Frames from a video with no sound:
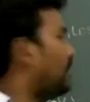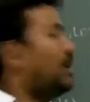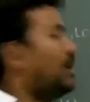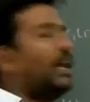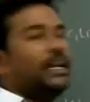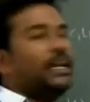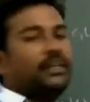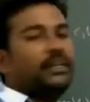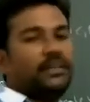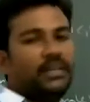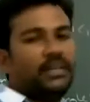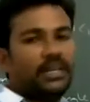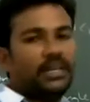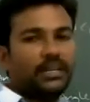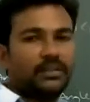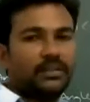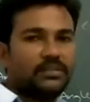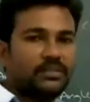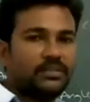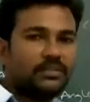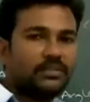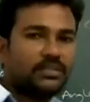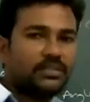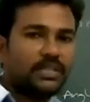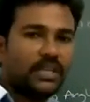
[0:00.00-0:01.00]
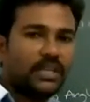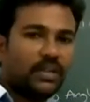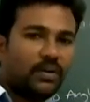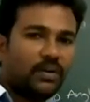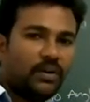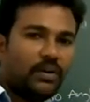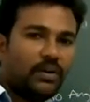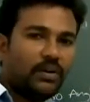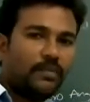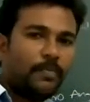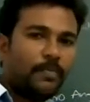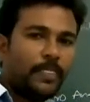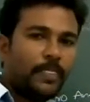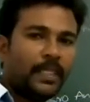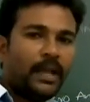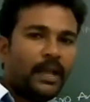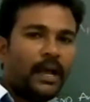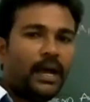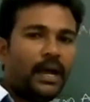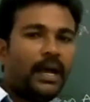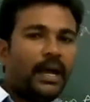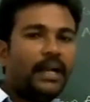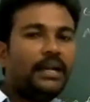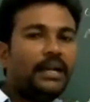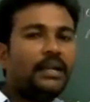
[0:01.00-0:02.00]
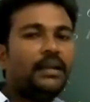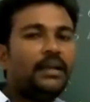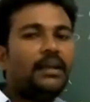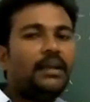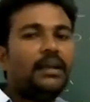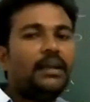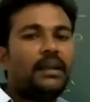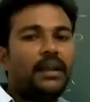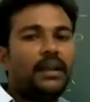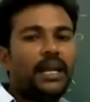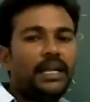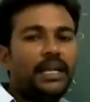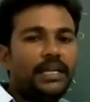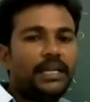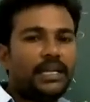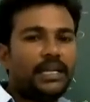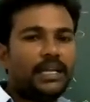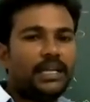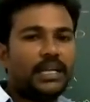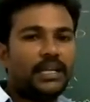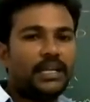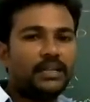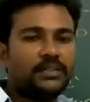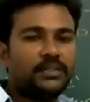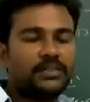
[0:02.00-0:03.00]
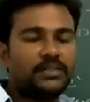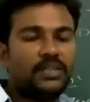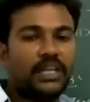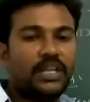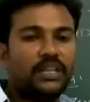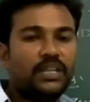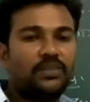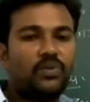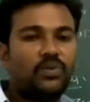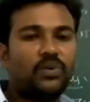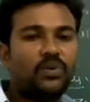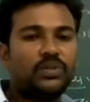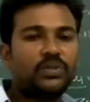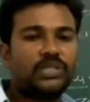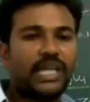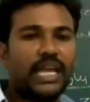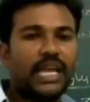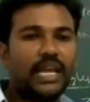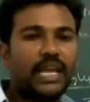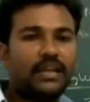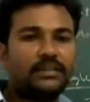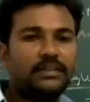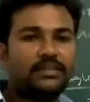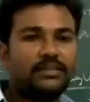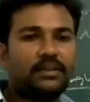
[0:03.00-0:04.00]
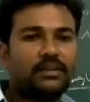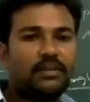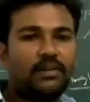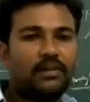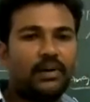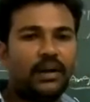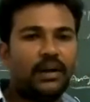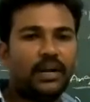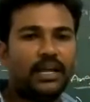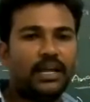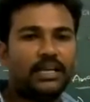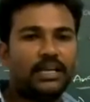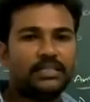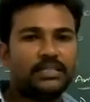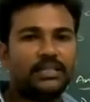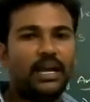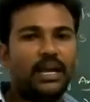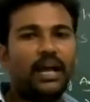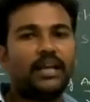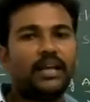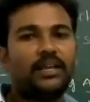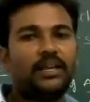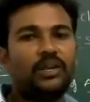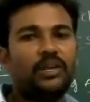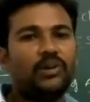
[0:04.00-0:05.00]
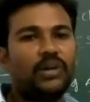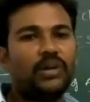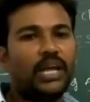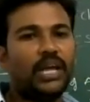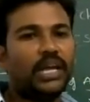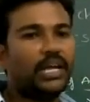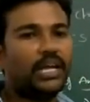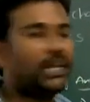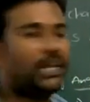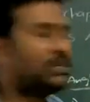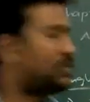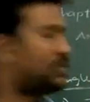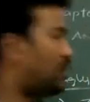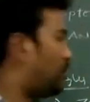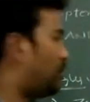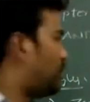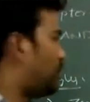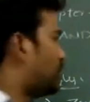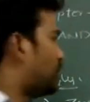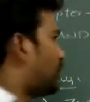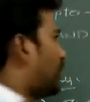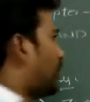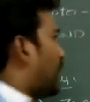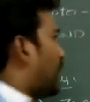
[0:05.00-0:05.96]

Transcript: 90 degrees. 0 and 90 degrees. Then those angles are called as acute angles. Suppose for